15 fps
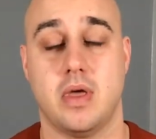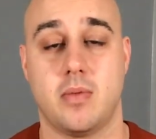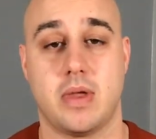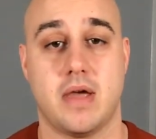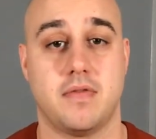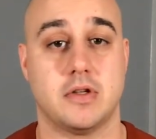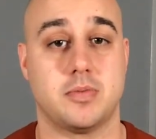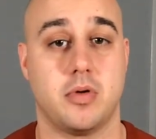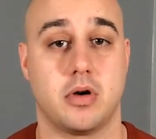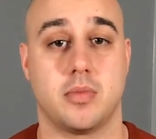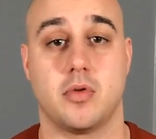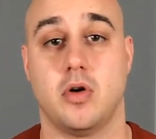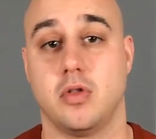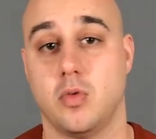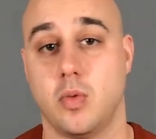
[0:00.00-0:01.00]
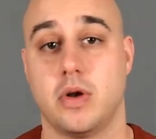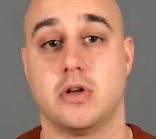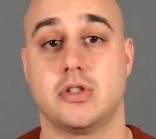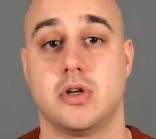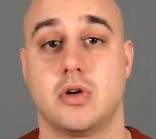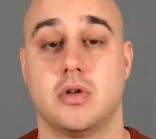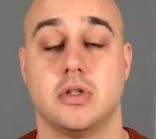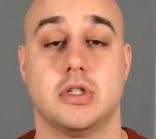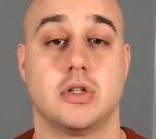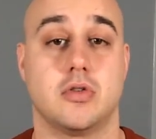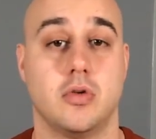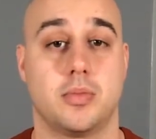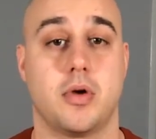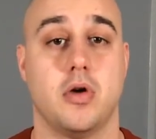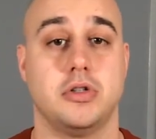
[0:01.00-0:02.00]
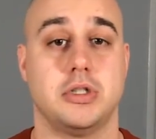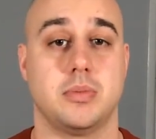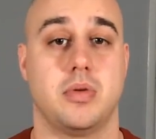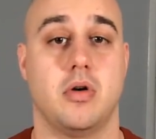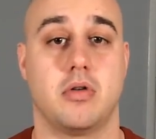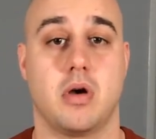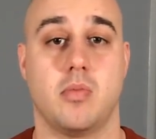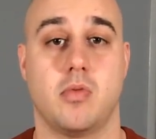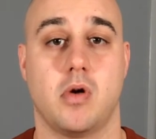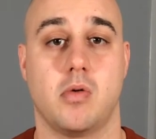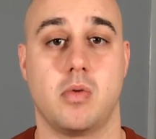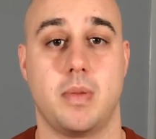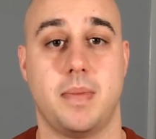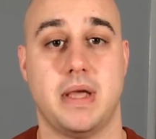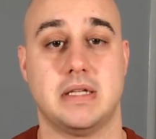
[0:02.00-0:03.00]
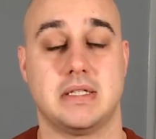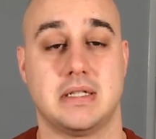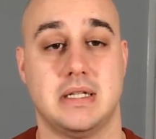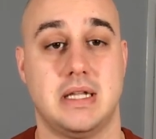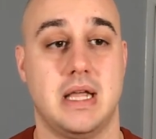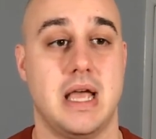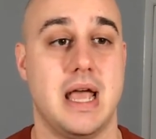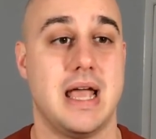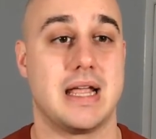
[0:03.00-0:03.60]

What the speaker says: We have this program called the Winner Circle. It's a group coaching program where we basically